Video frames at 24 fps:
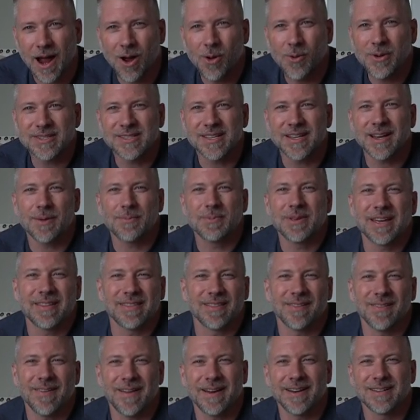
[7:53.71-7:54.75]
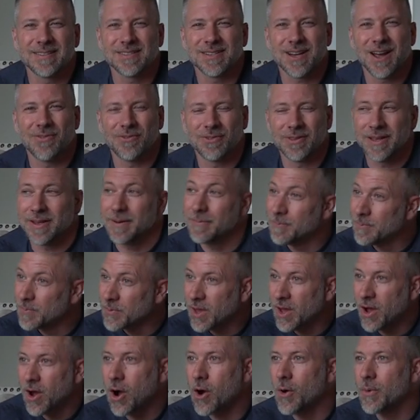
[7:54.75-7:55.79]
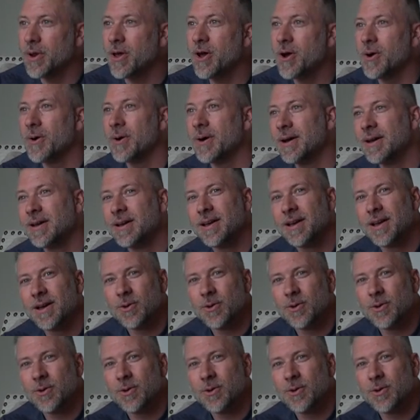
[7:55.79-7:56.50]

I always think I'm getting the lightest stuff, and then, oh no,